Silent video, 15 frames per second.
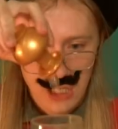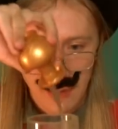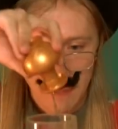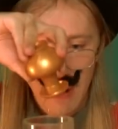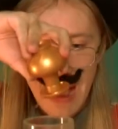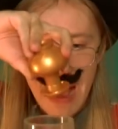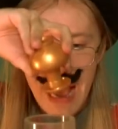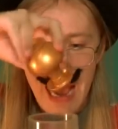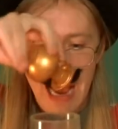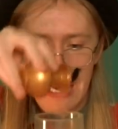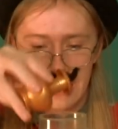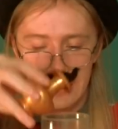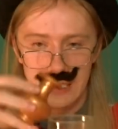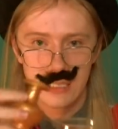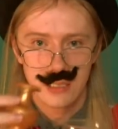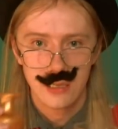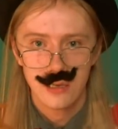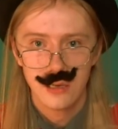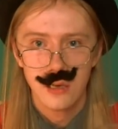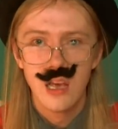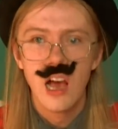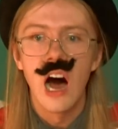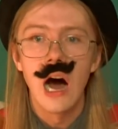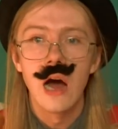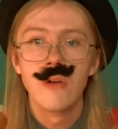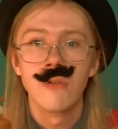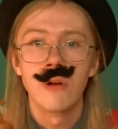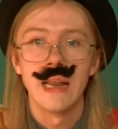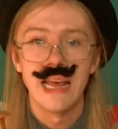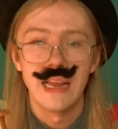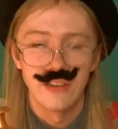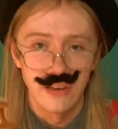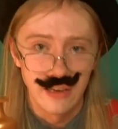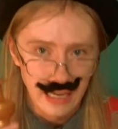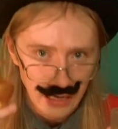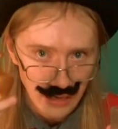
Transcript: Surprise! Unrelated.